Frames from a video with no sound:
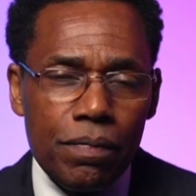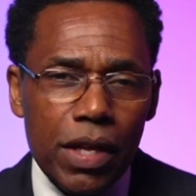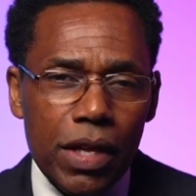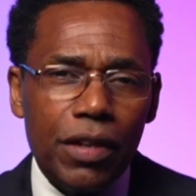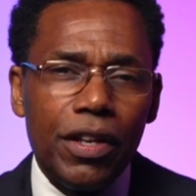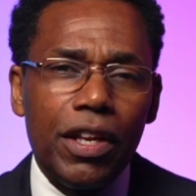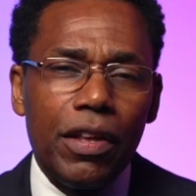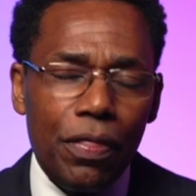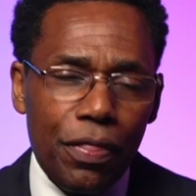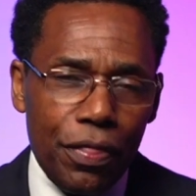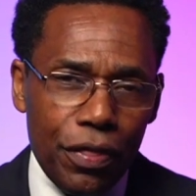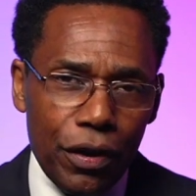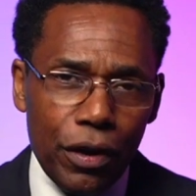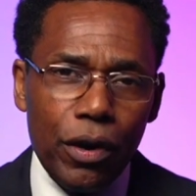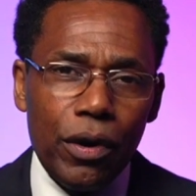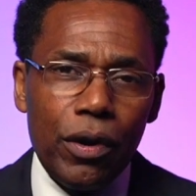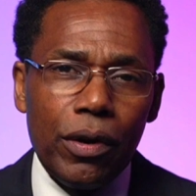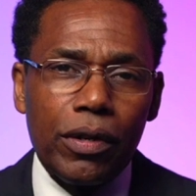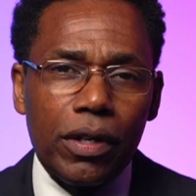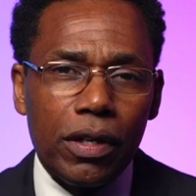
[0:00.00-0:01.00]
And then
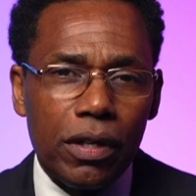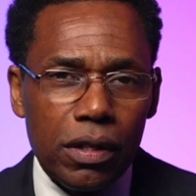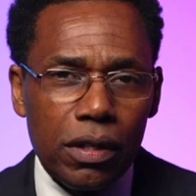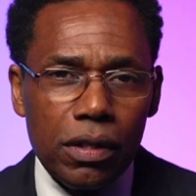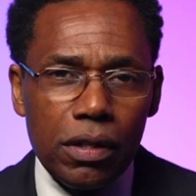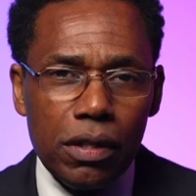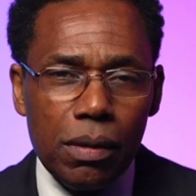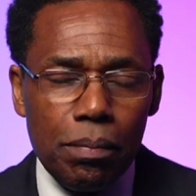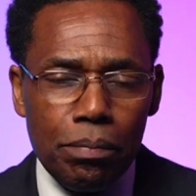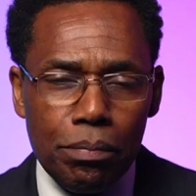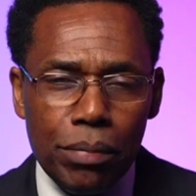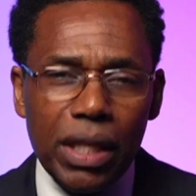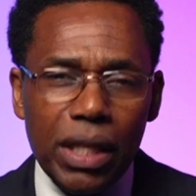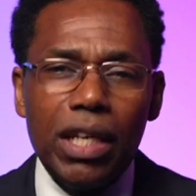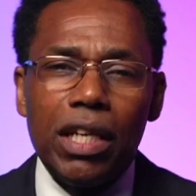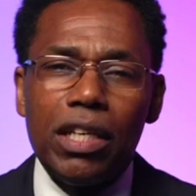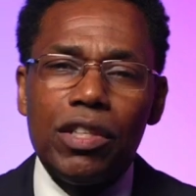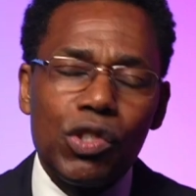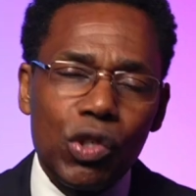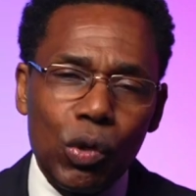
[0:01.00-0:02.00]
third,
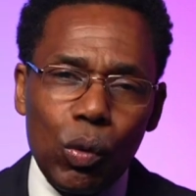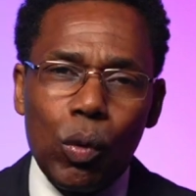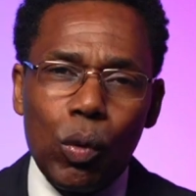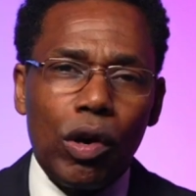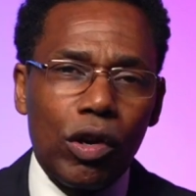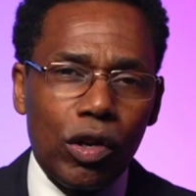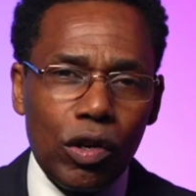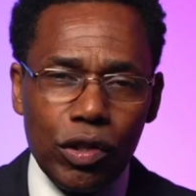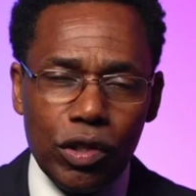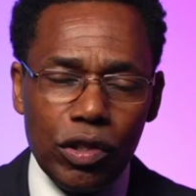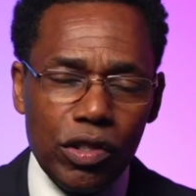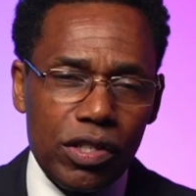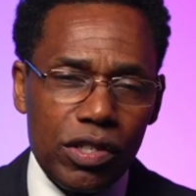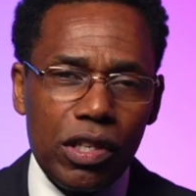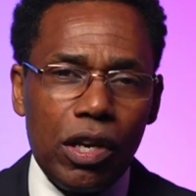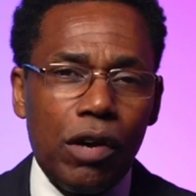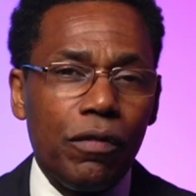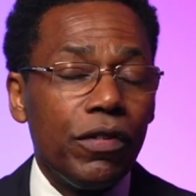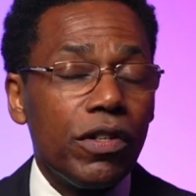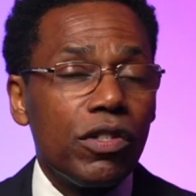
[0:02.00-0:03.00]
begin to work on
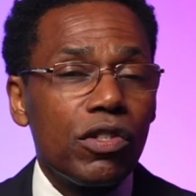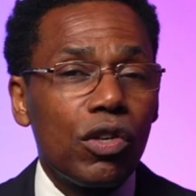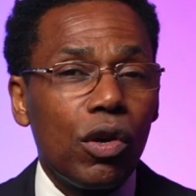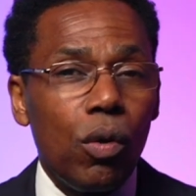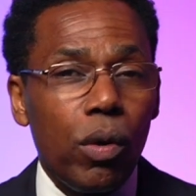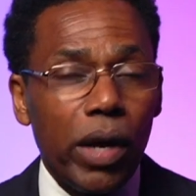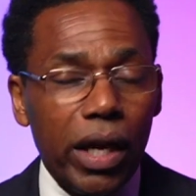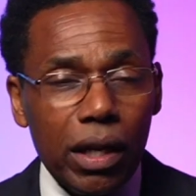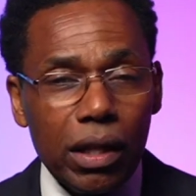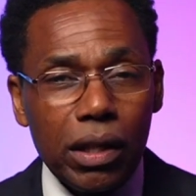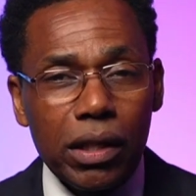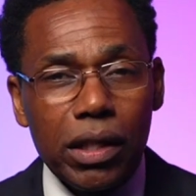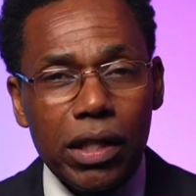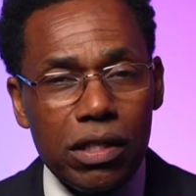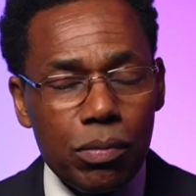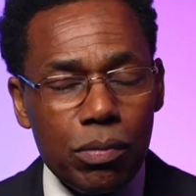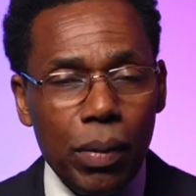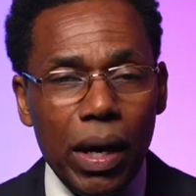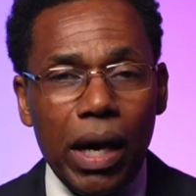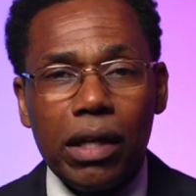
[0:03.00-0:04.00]
yourself as quickly
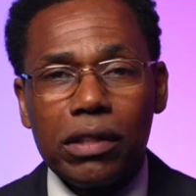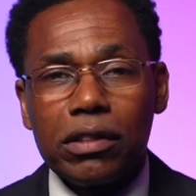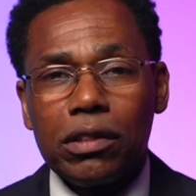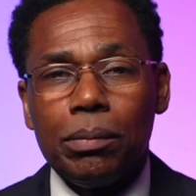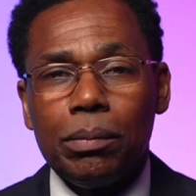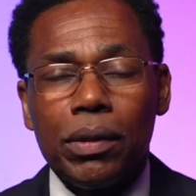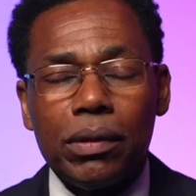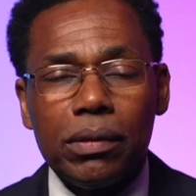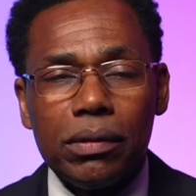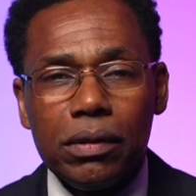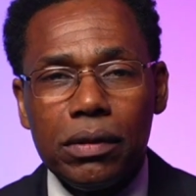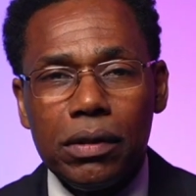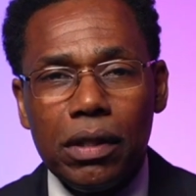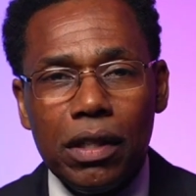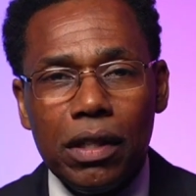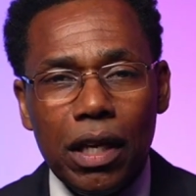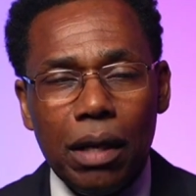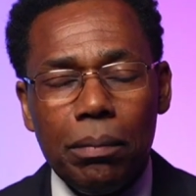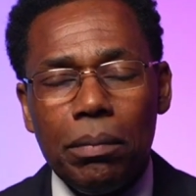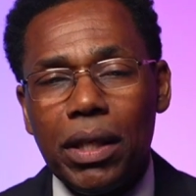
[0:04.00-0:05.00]
as possible
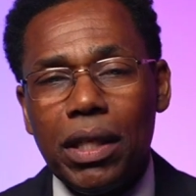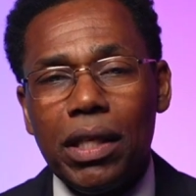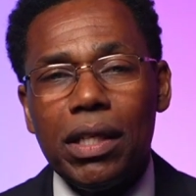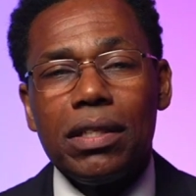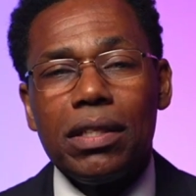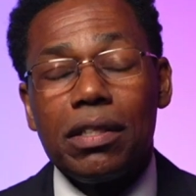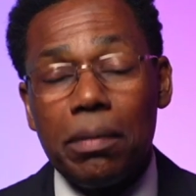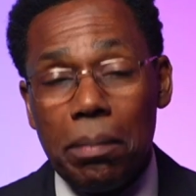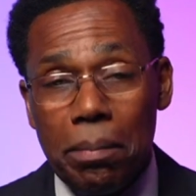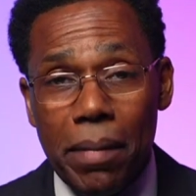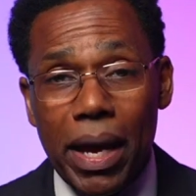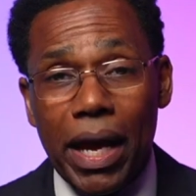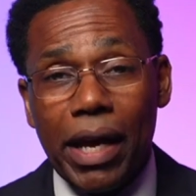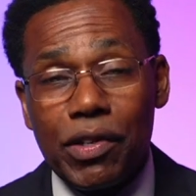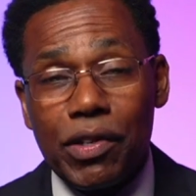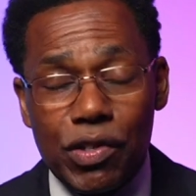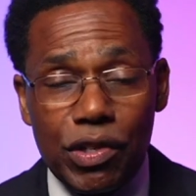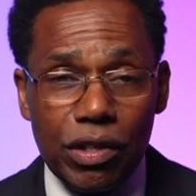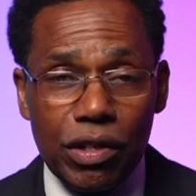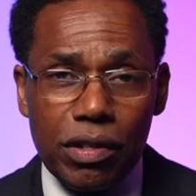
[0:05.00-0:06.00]
and begin to
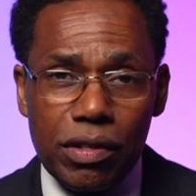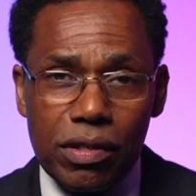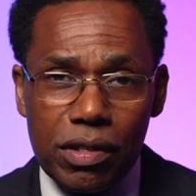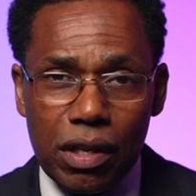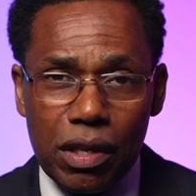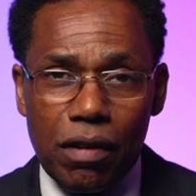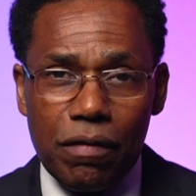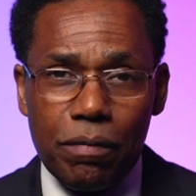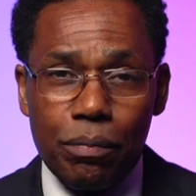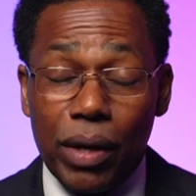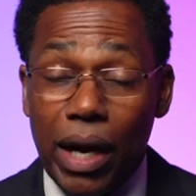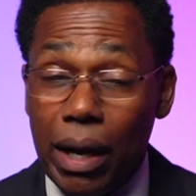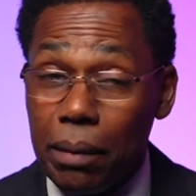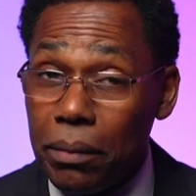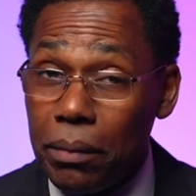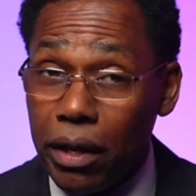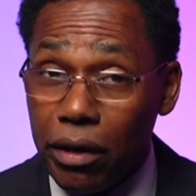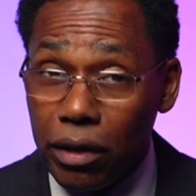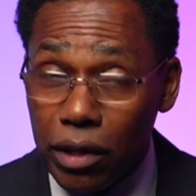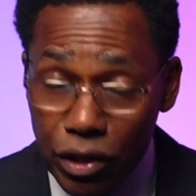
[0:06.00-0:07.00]
master yourself.
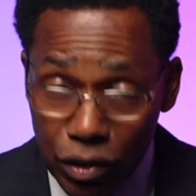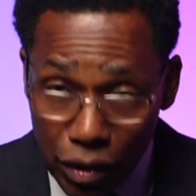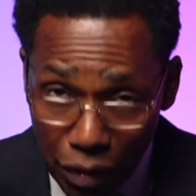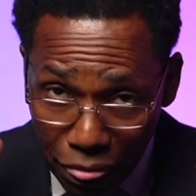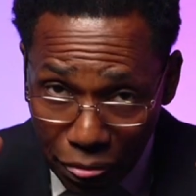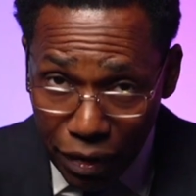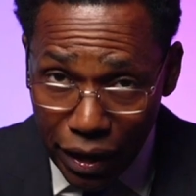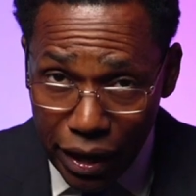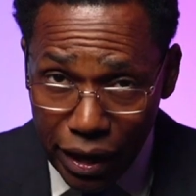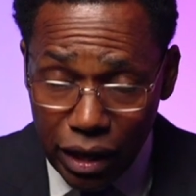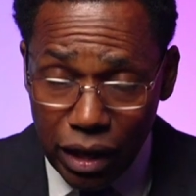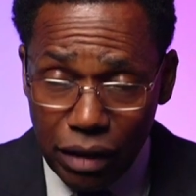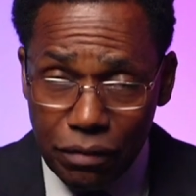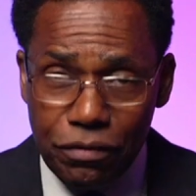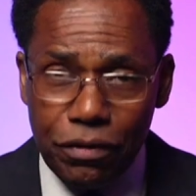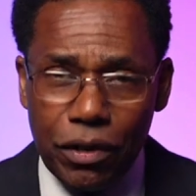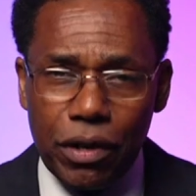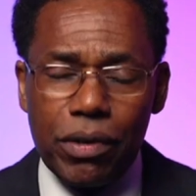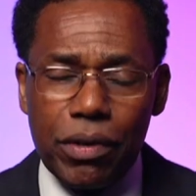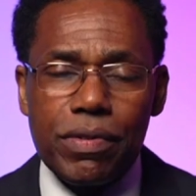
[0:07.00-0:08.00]
Primarily your thinking
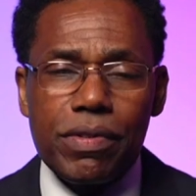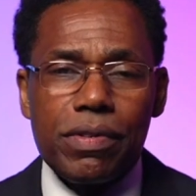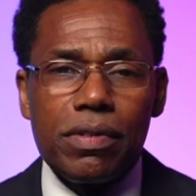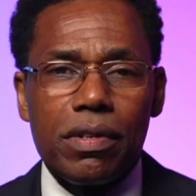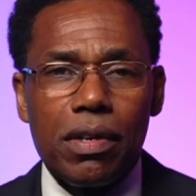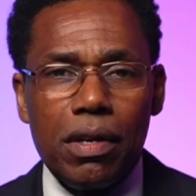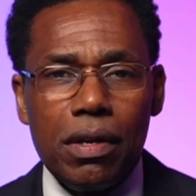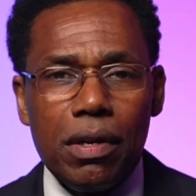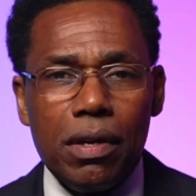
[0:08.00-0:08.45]
first,